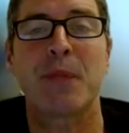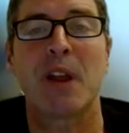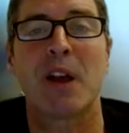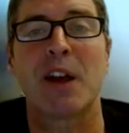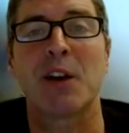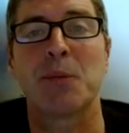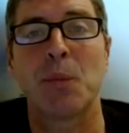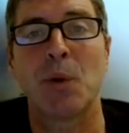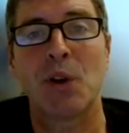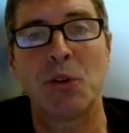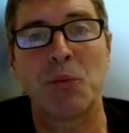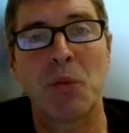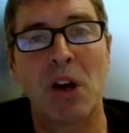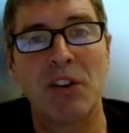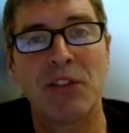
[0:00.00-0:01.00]
But
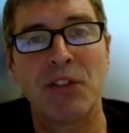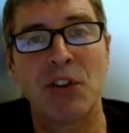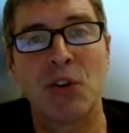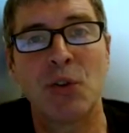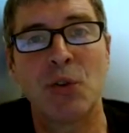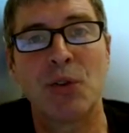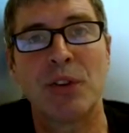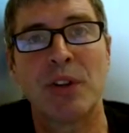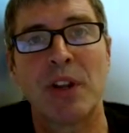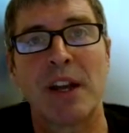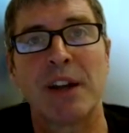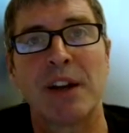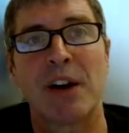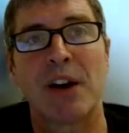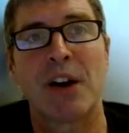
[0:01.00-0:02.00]
in my view,
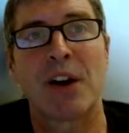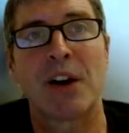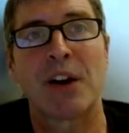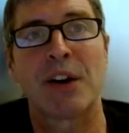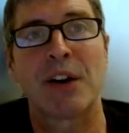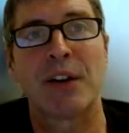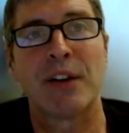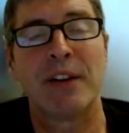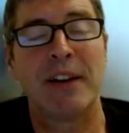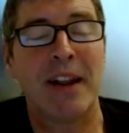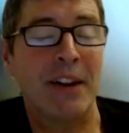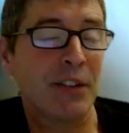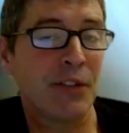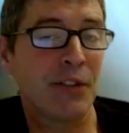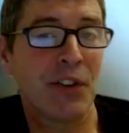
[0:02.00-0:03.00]
they are
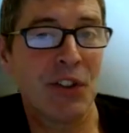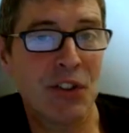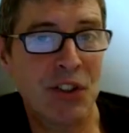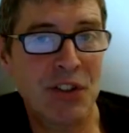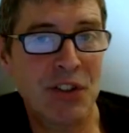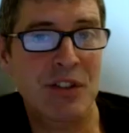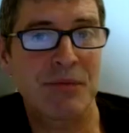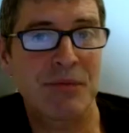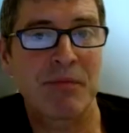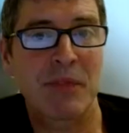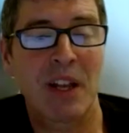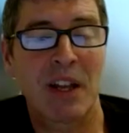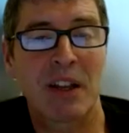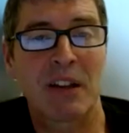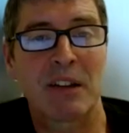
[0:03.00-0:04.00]
less efficient
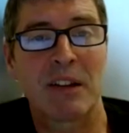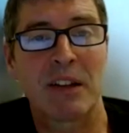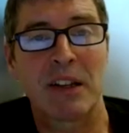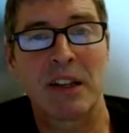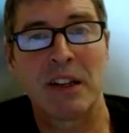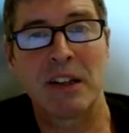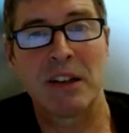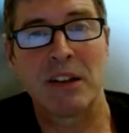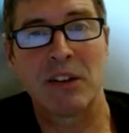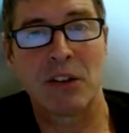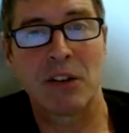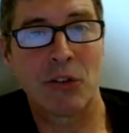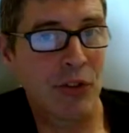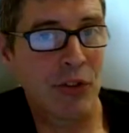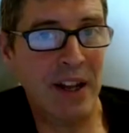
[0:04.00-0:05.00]
than the, you
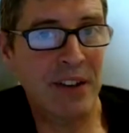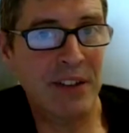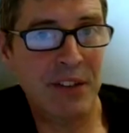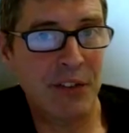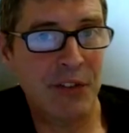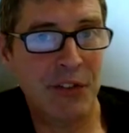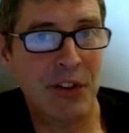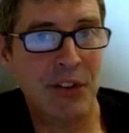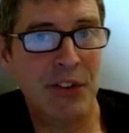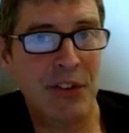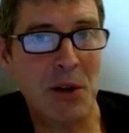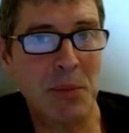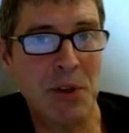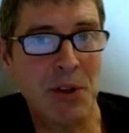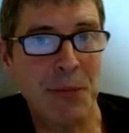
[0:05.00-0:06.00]
know, red, for
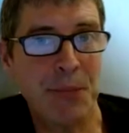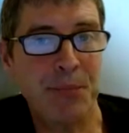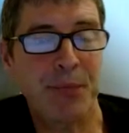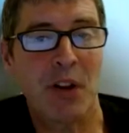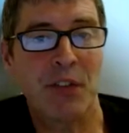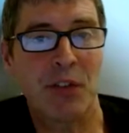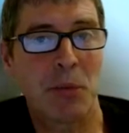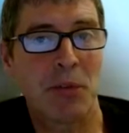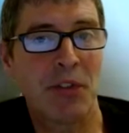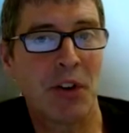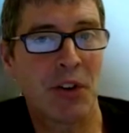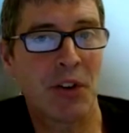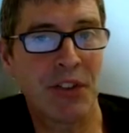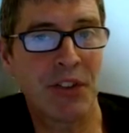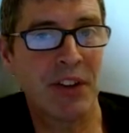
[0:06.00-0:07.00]
example, from a
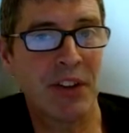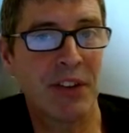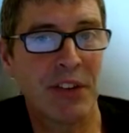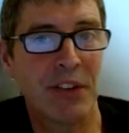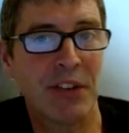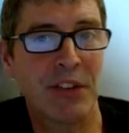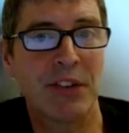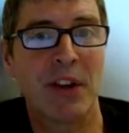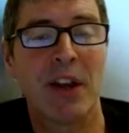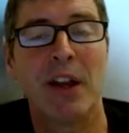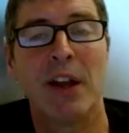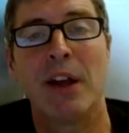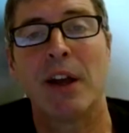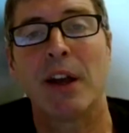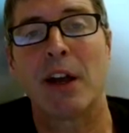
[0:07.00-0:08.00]
photosynthesis
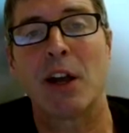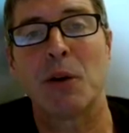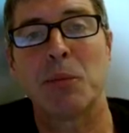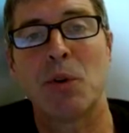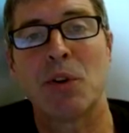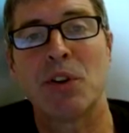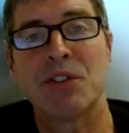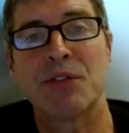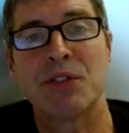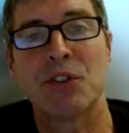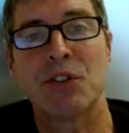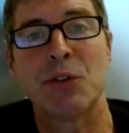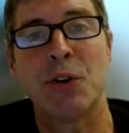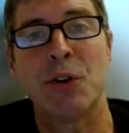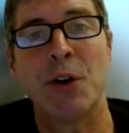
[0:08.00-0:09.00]
point of
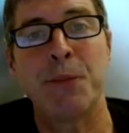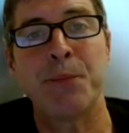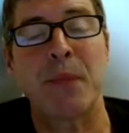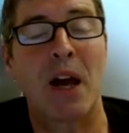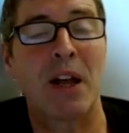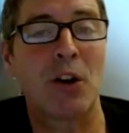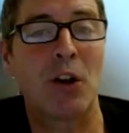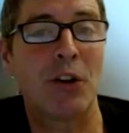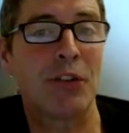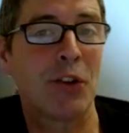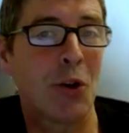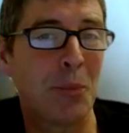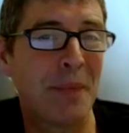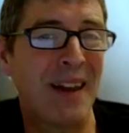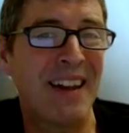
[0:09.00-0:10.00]
view, and
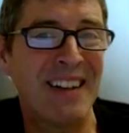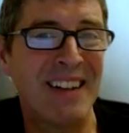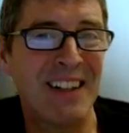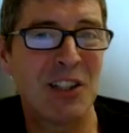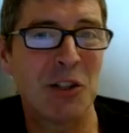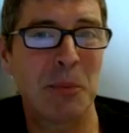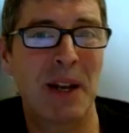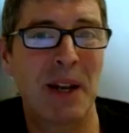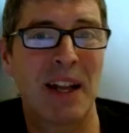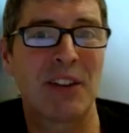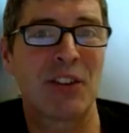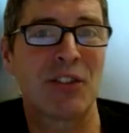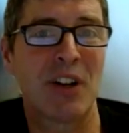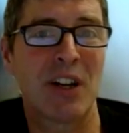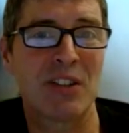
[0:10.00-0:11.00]
also may lead to plant
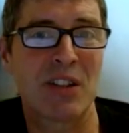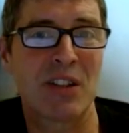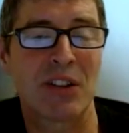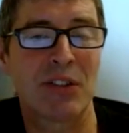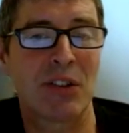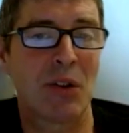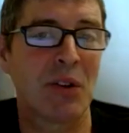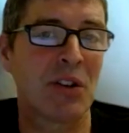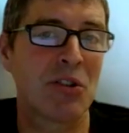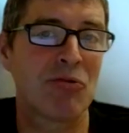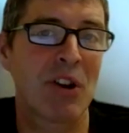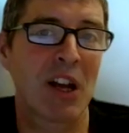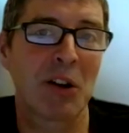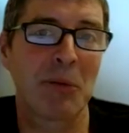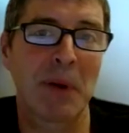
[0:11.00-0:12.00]
stretching. So I don't
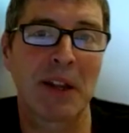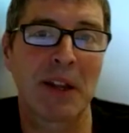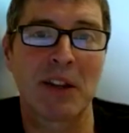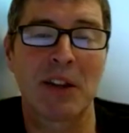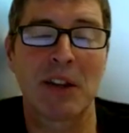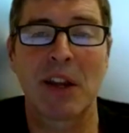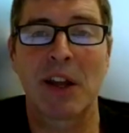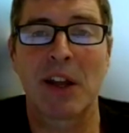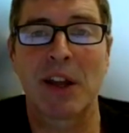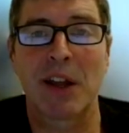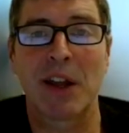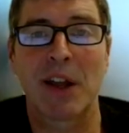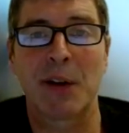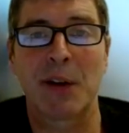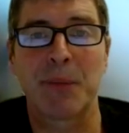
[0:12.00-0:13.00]
recommend
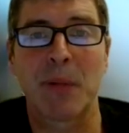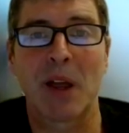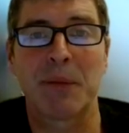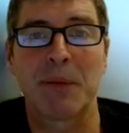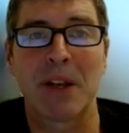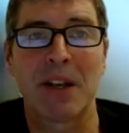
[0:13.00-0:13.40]
I